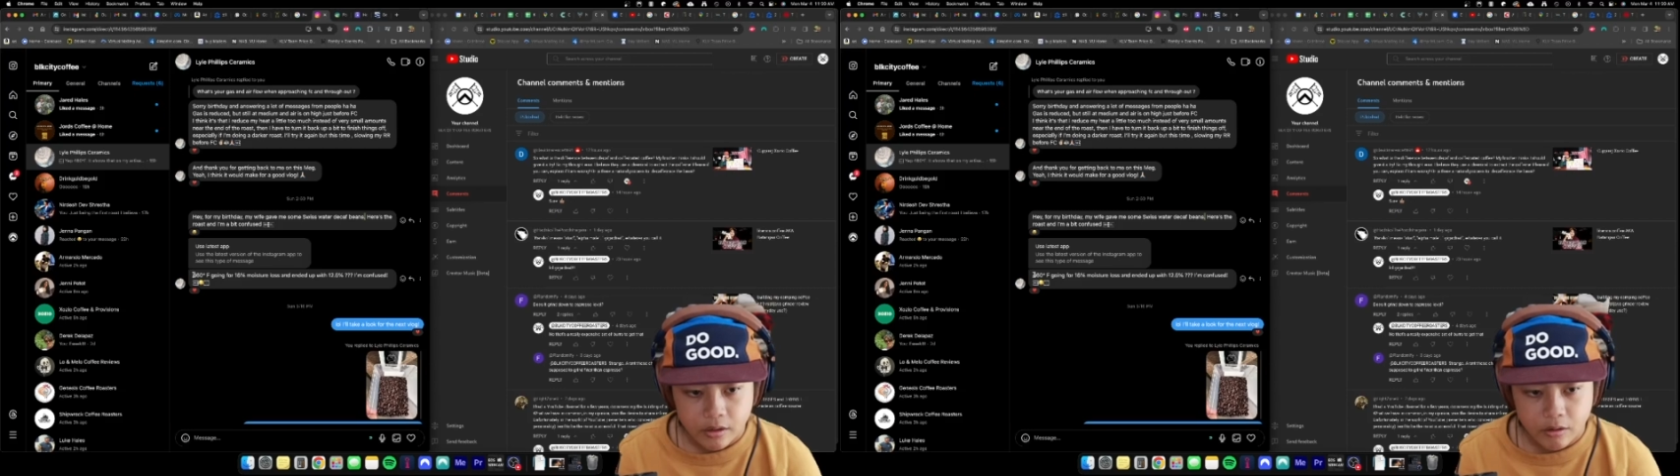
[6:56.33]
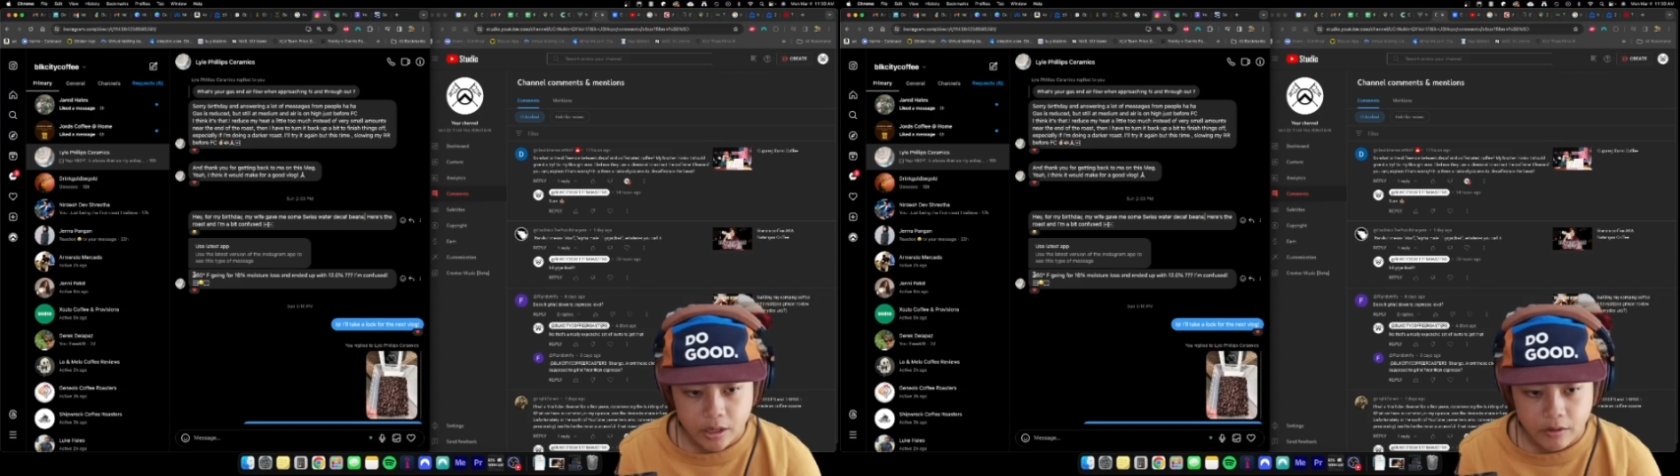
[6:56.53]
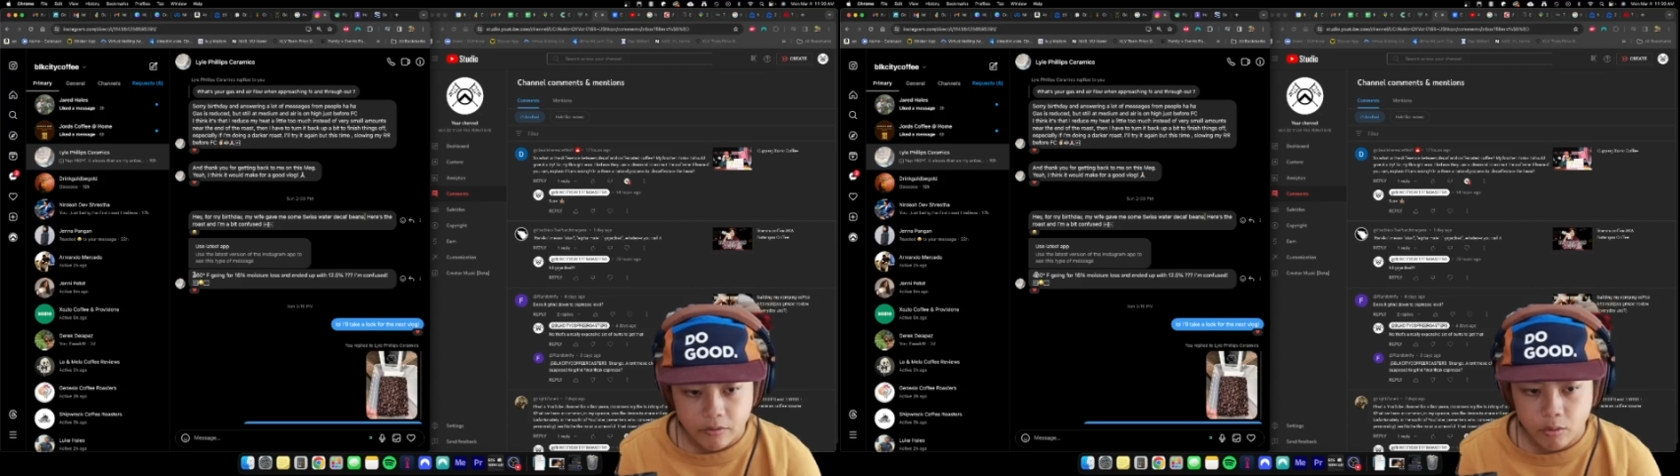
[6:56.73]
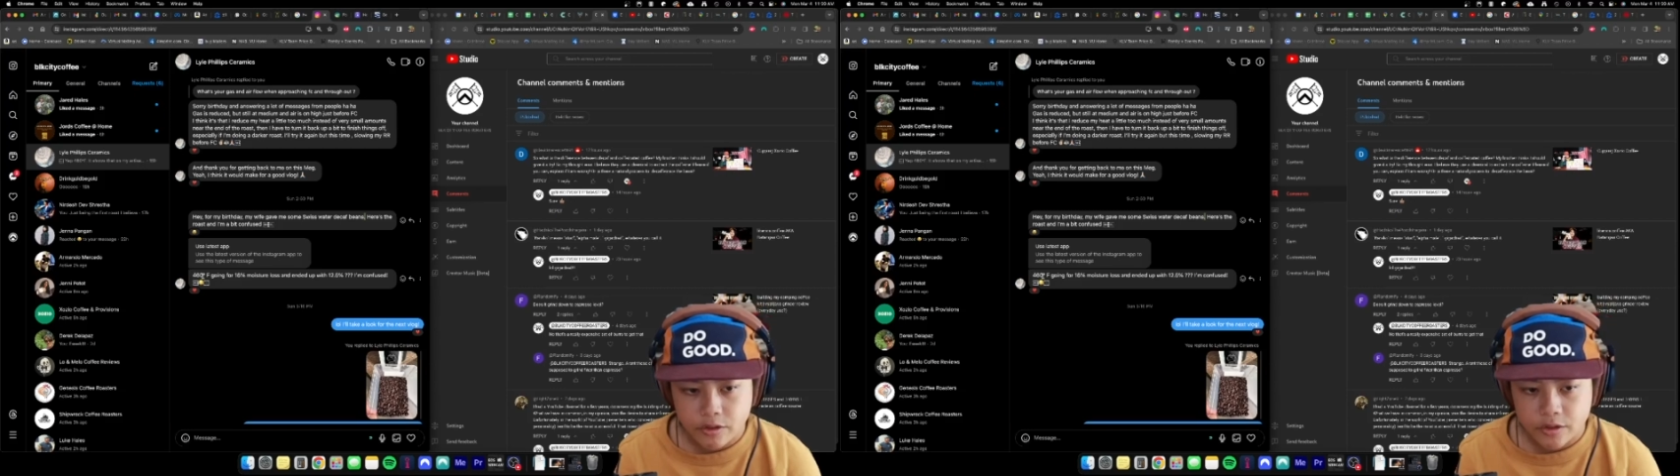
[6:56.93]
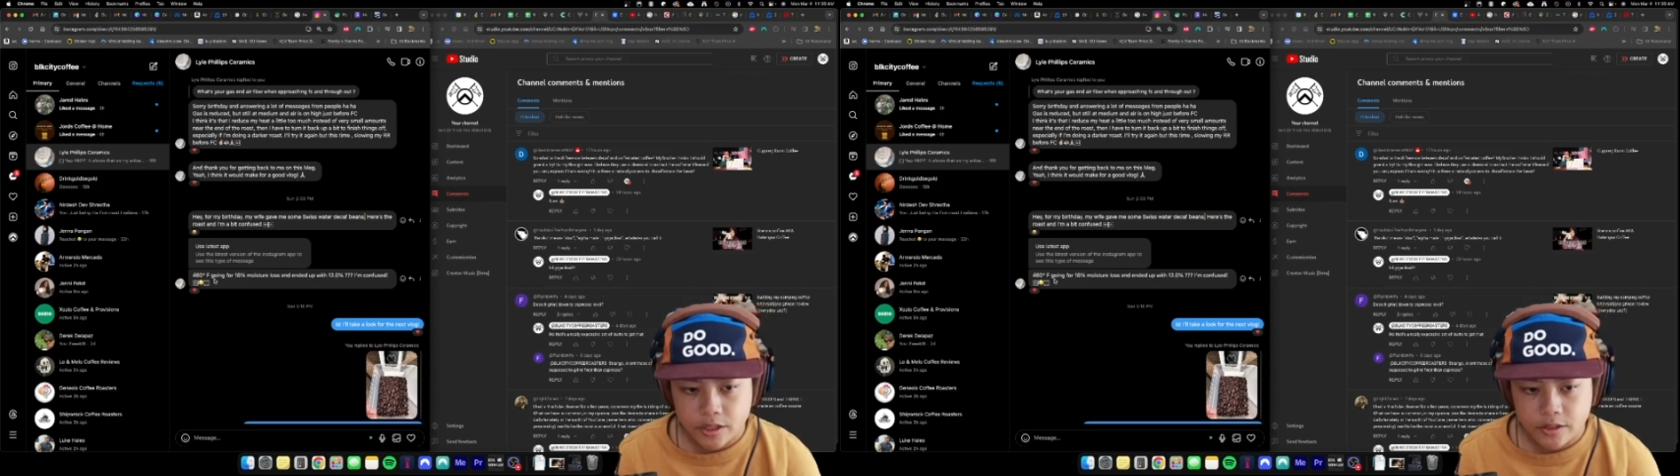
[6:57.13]
Okay,
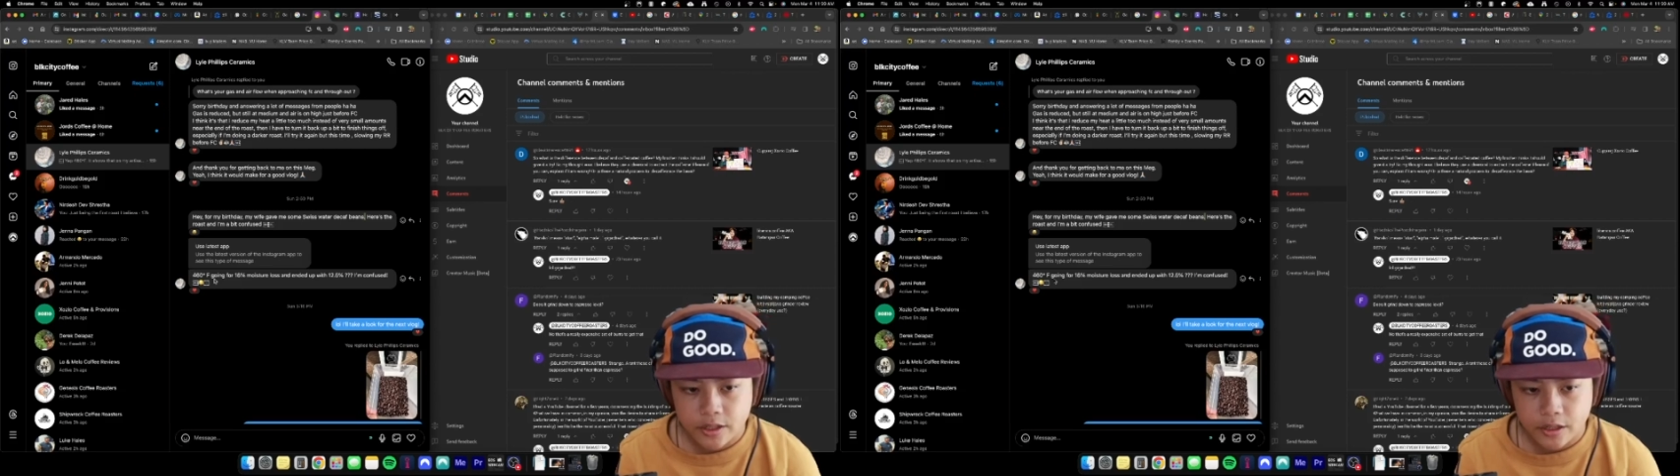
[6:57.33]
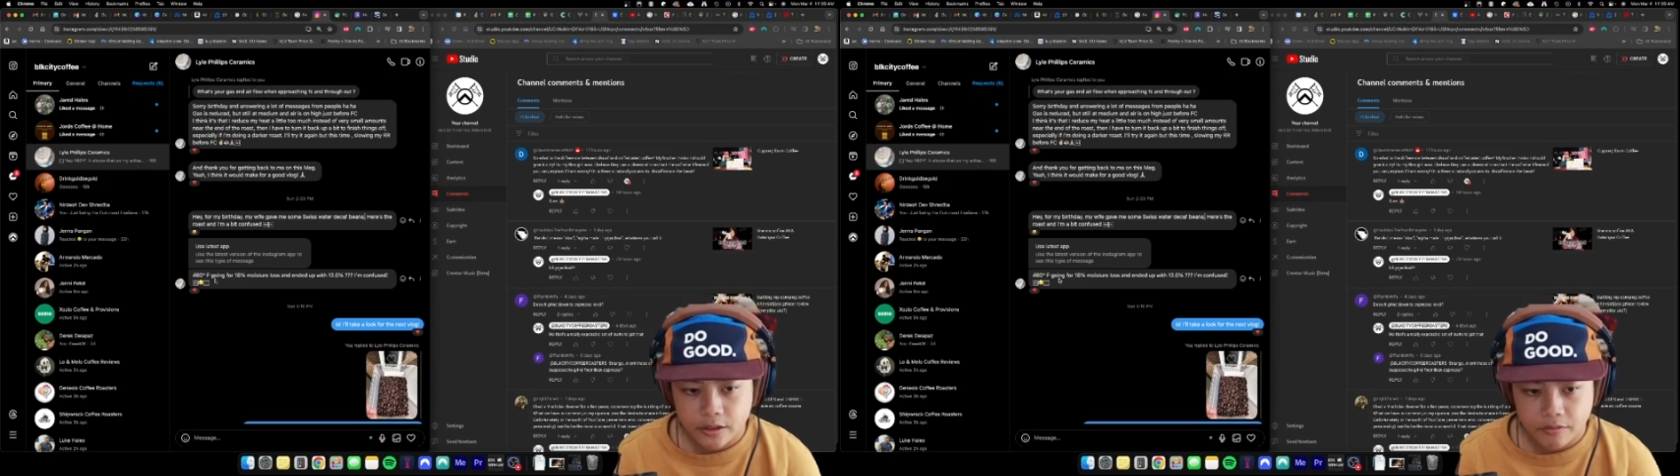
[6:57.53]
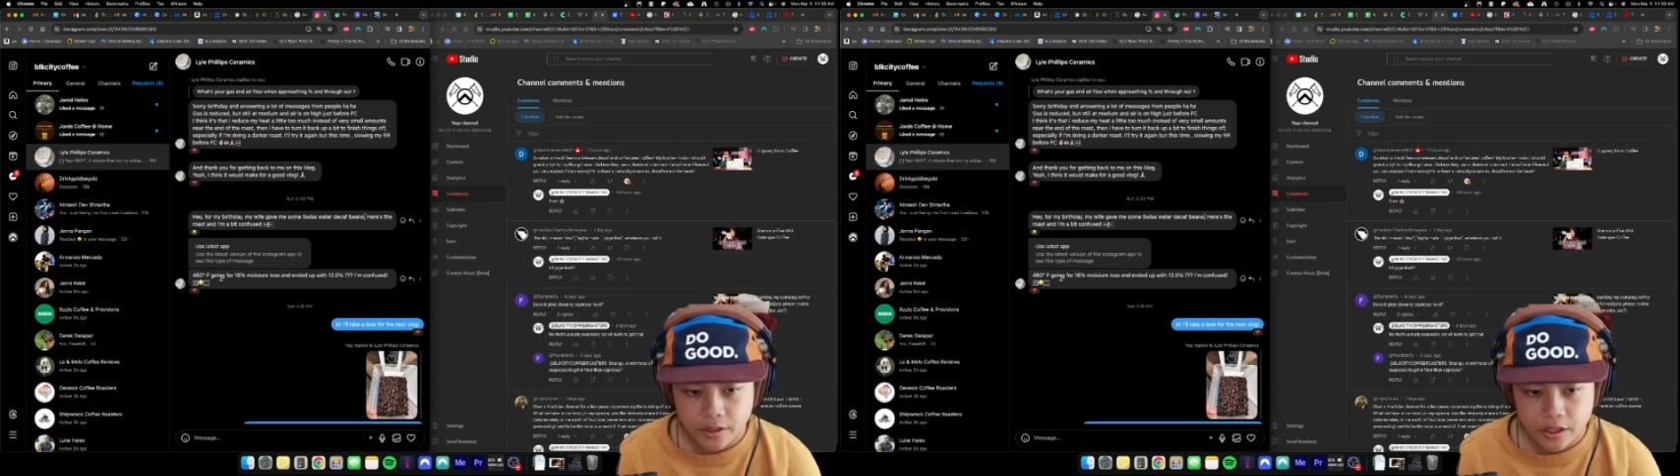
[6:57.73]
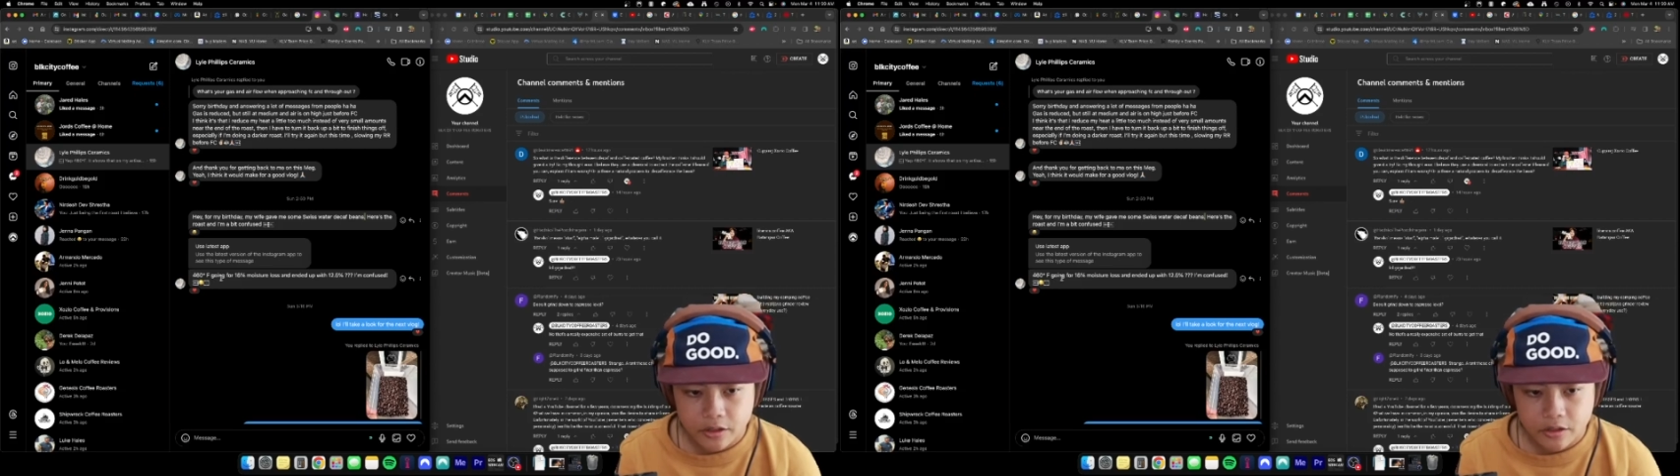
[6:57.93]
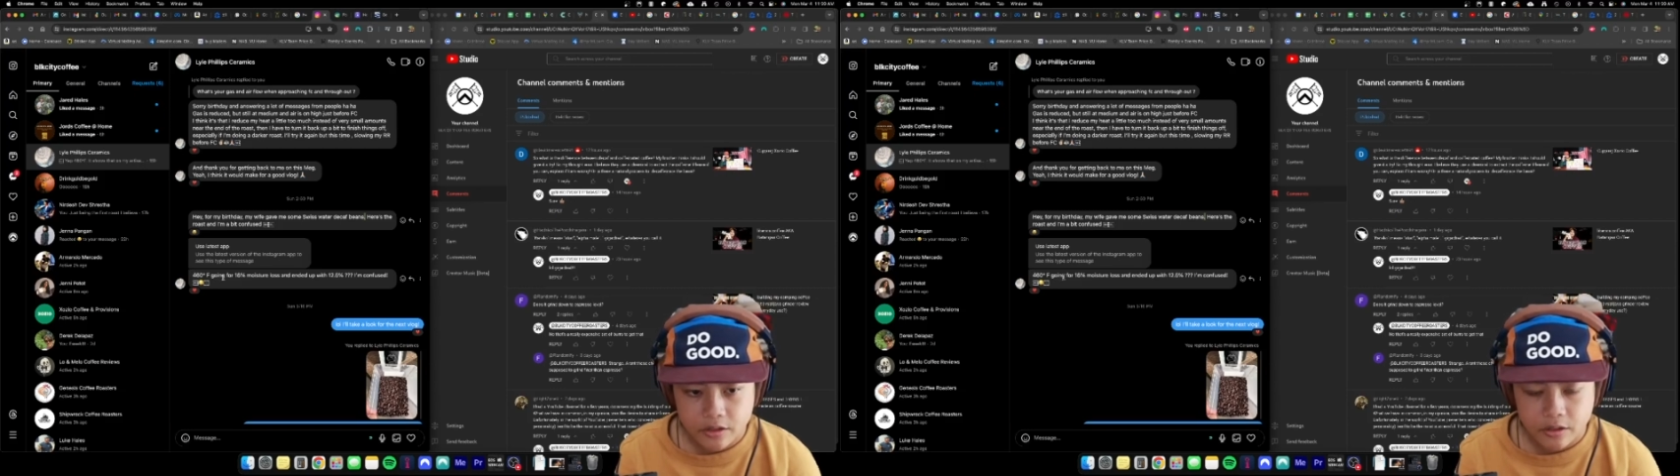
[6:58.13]
460 on the
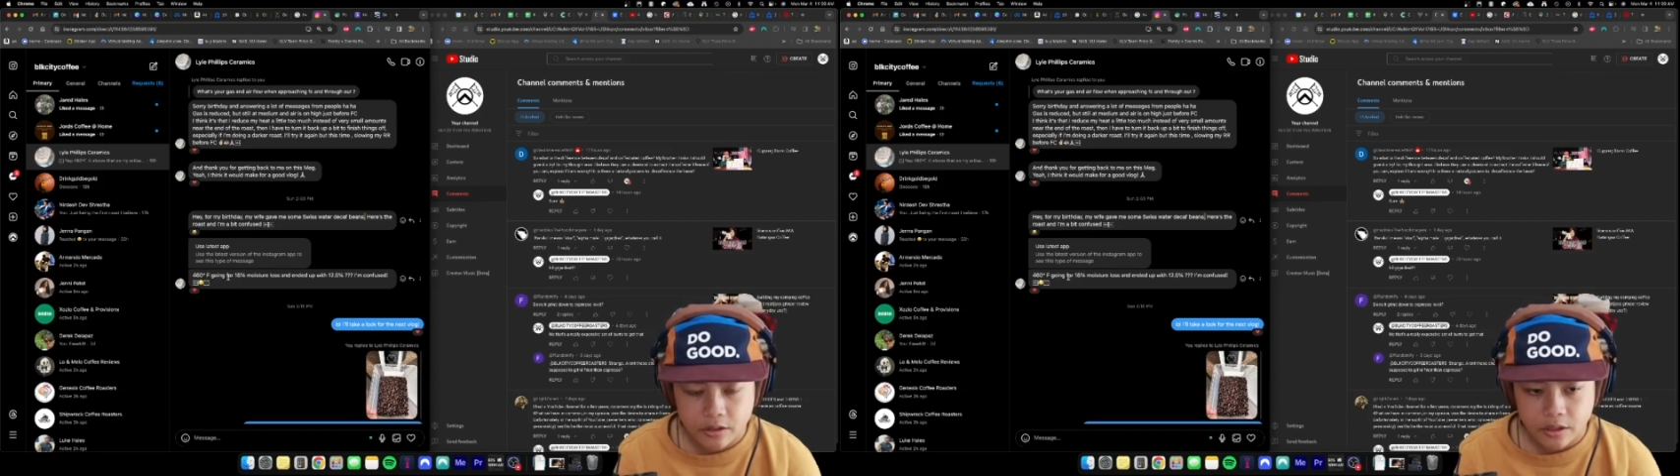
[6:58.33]
finish.